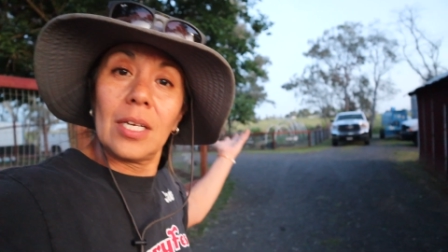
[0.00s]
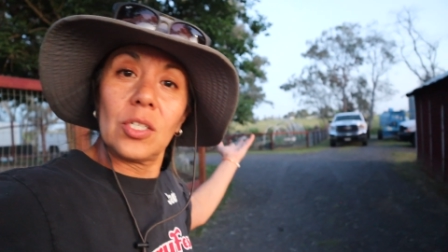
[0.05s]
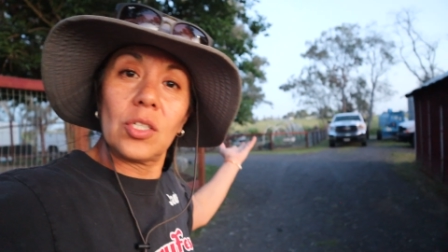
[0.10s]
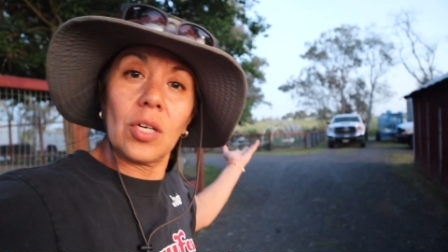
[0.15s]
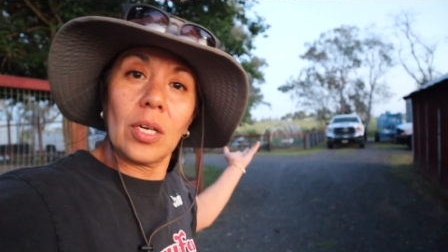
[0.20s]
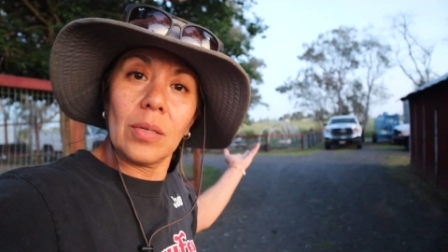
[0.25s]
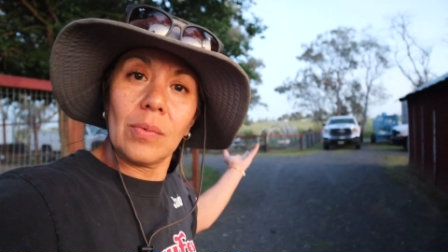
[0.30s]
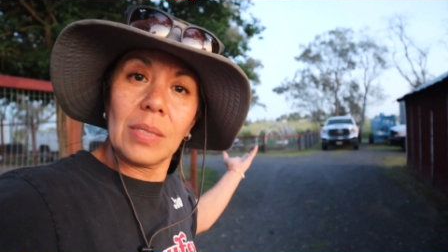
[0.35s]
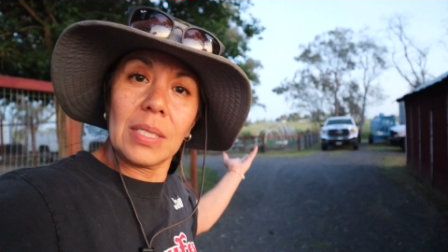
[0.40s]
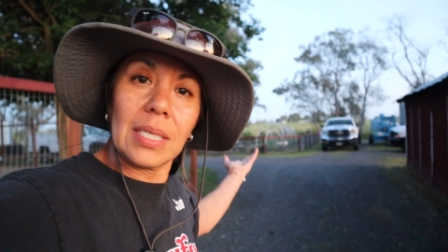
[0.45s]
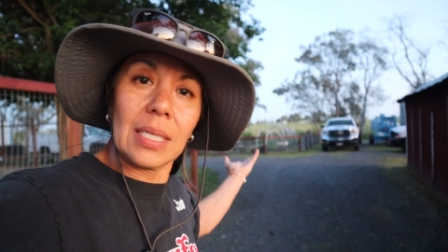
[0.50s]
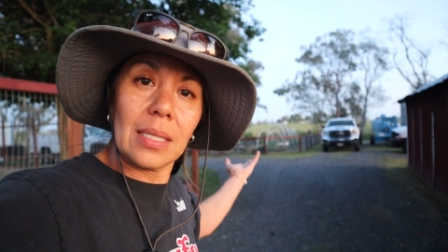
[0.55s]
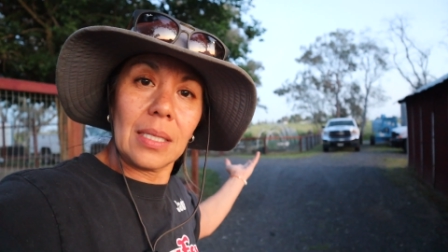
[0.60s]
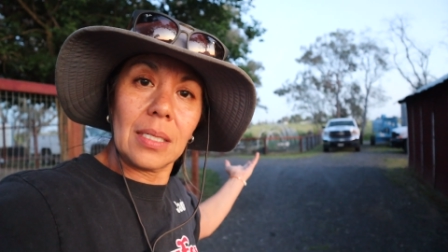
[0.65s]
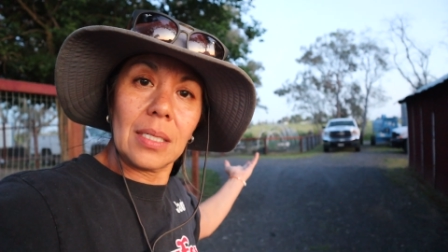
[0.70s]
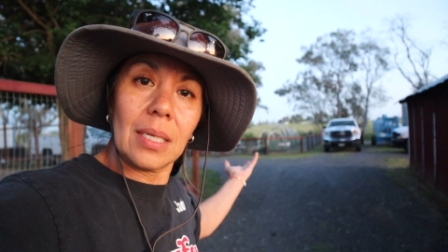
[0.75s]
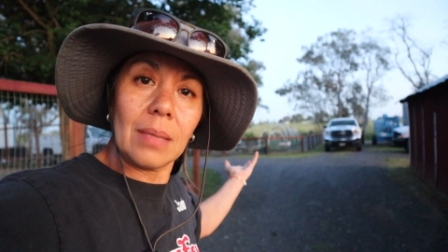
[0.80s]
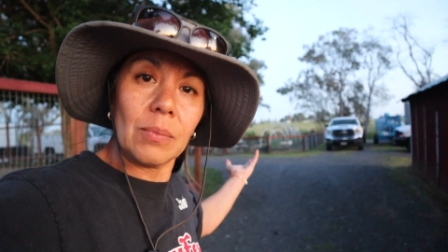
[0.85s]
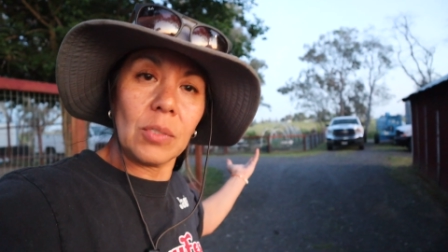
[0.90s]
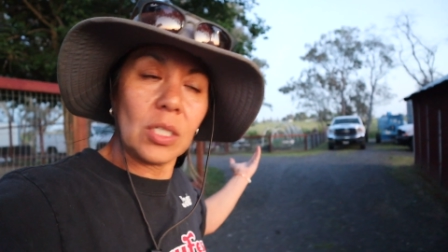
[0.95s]
John was at
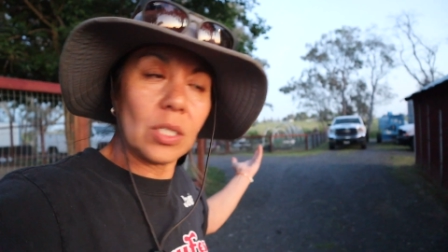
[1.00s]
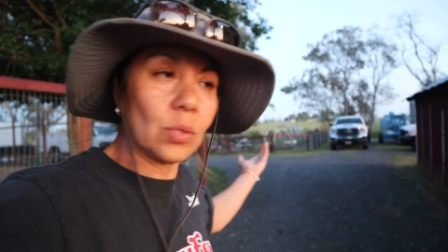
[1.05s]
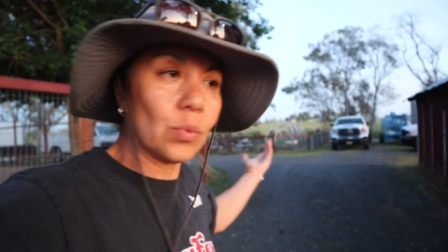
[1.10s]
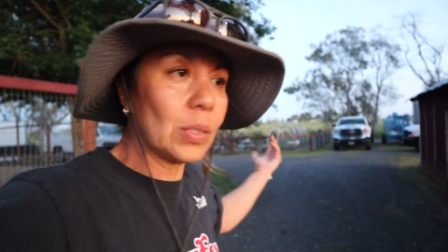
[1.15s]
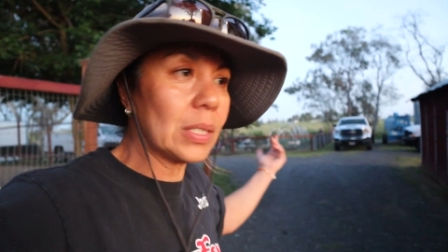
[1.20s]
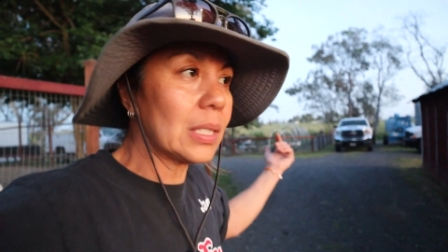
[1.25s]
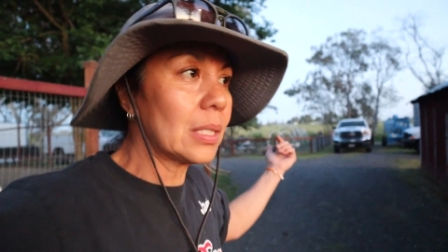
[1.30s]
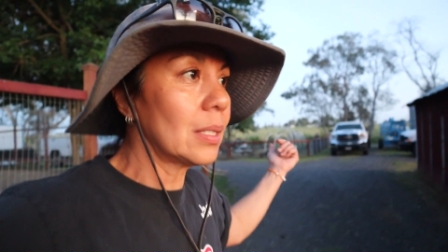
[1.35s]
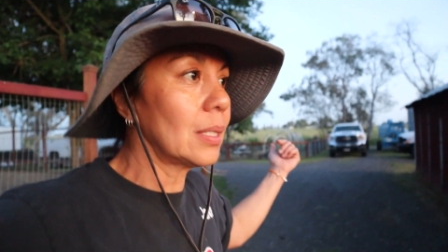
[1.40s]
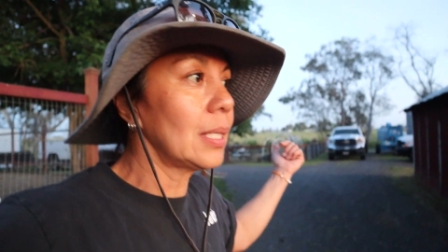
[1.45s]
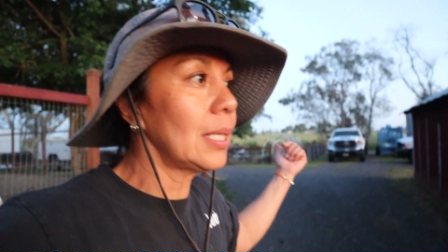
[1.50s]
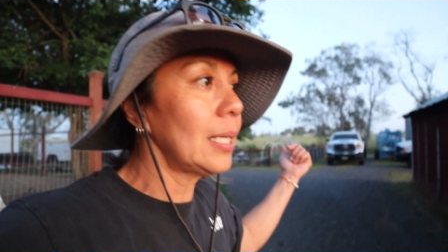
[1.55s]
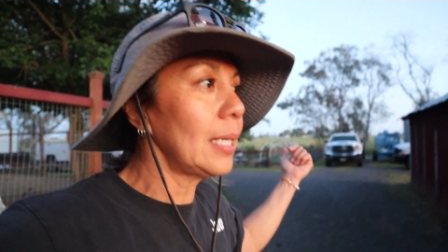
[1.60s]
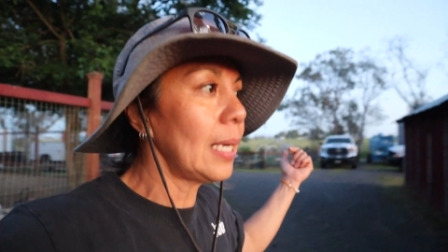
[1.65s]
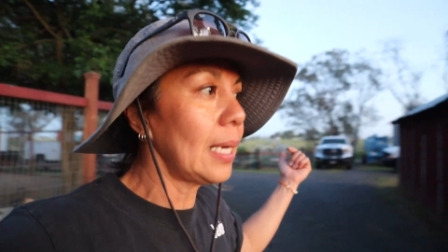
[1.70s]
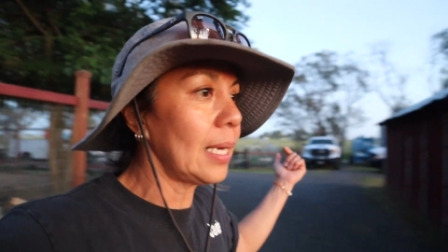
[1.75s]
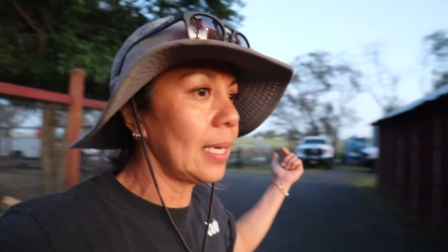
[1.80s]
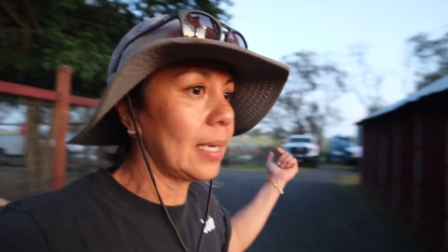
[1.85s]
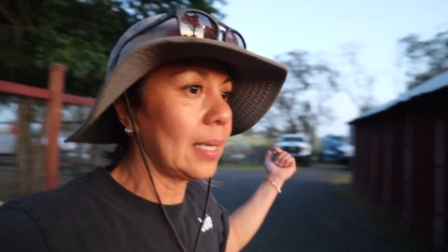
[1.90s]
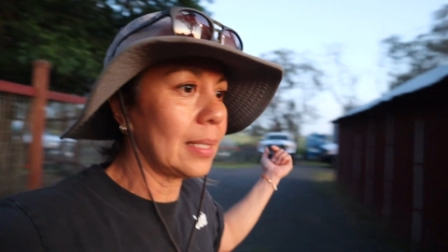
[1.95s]
the dump just recently,
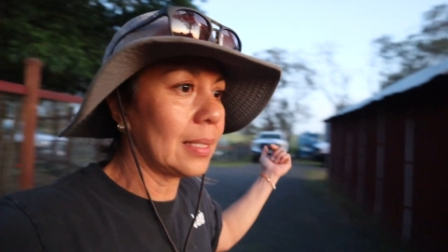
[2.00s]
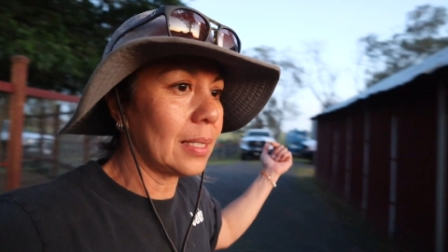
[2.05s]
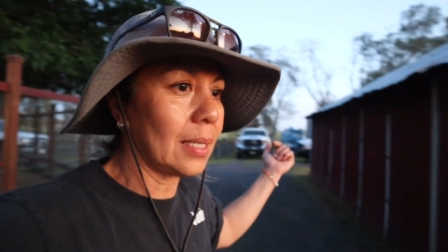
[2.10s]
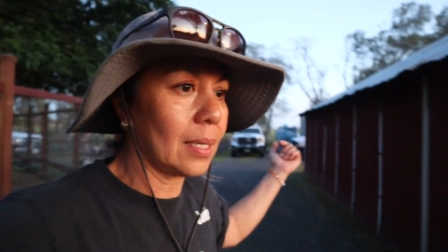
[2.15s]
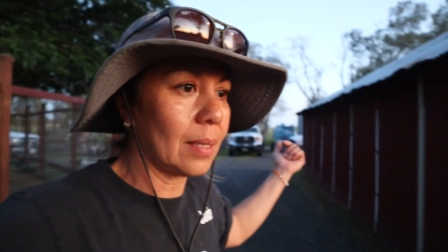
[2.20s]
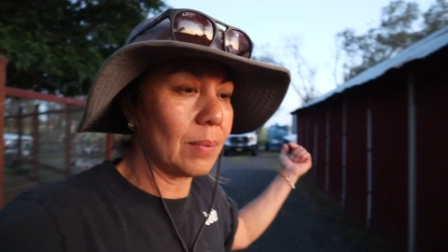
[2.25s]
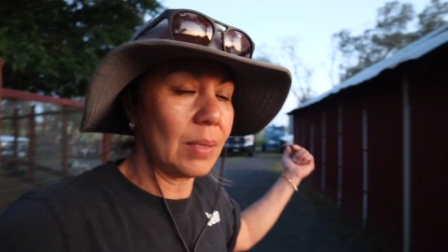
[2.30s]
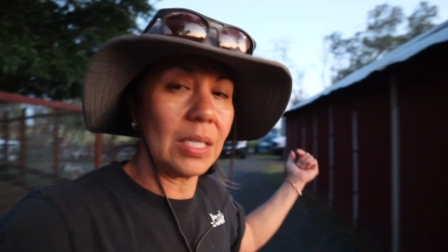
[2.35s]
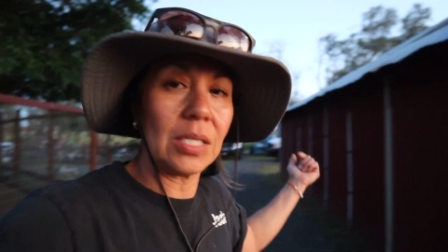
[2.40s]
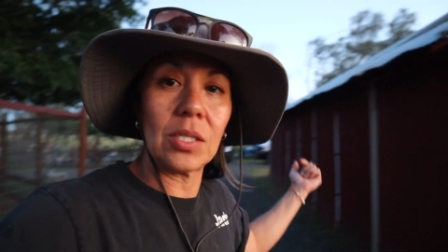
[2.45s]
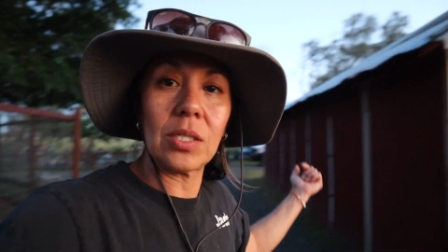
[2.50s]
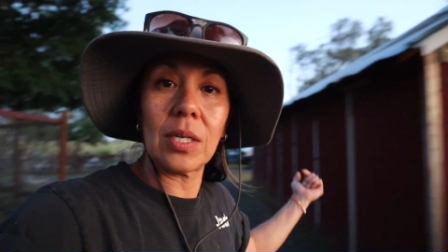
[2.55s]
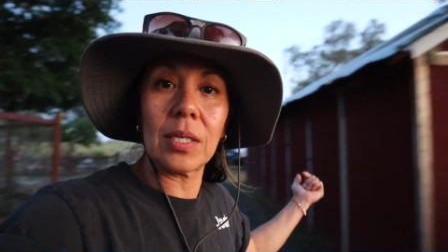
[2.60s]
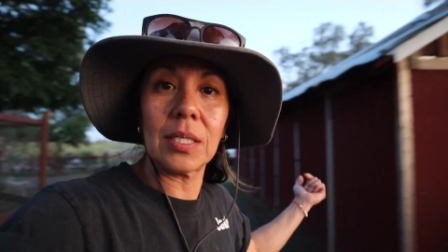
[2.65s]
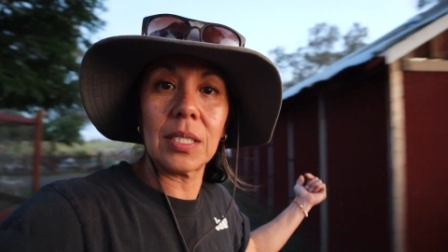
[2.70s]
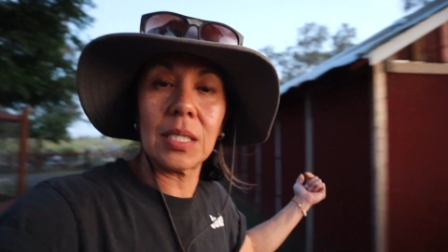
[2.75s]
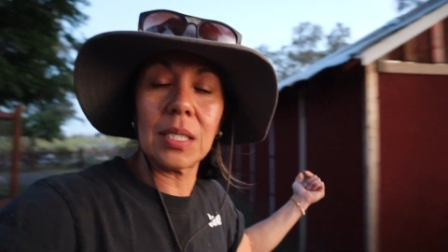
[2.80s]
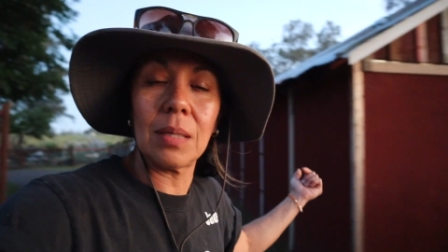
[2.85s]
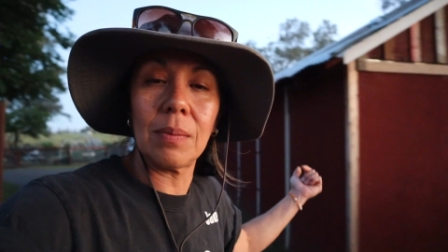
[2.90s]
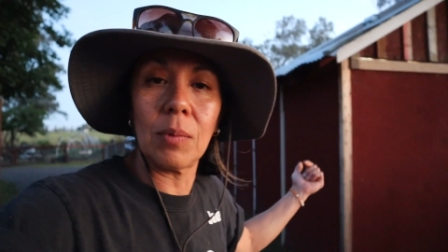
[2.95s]
and he saw
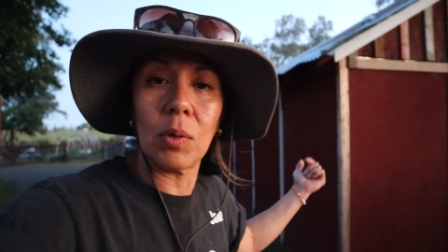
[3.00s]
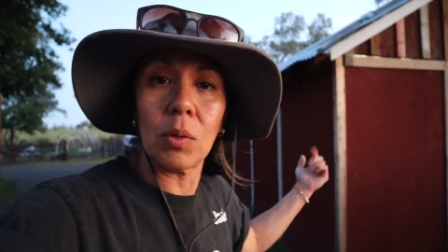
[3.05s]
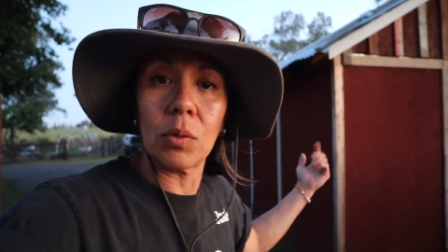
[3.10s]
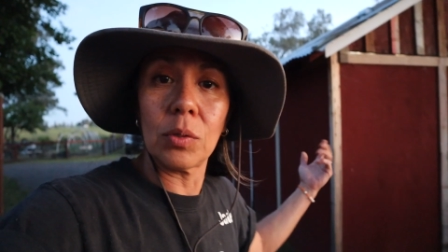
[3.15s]
some